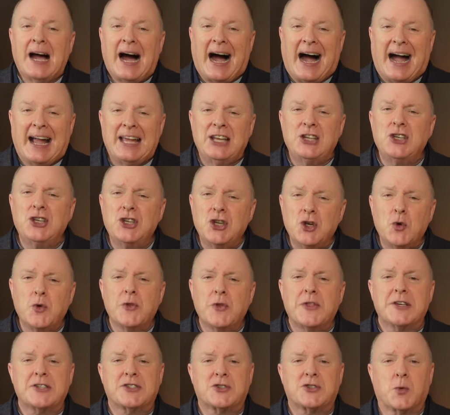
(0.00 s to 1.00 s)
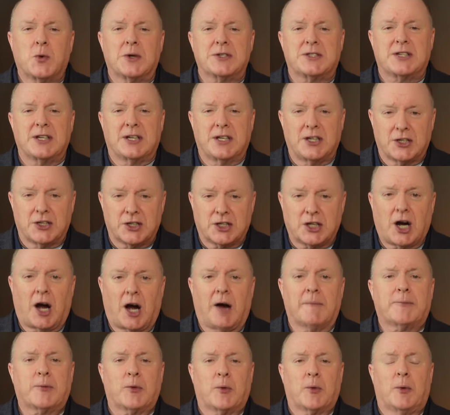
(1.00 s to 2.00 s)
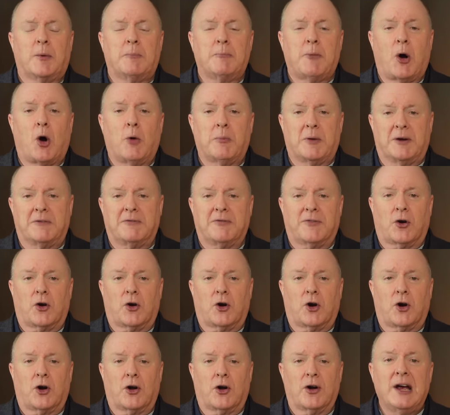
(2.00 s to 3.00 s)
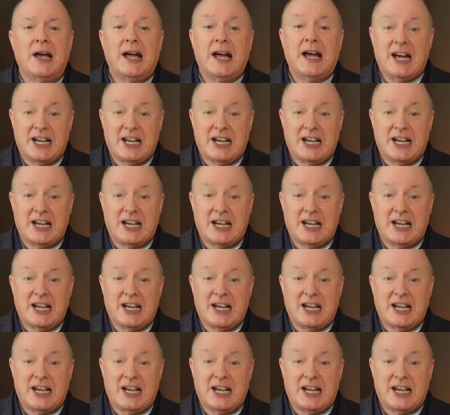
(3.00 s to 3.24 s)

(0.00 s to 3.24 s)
I knew this was an uncomfortable moment for her,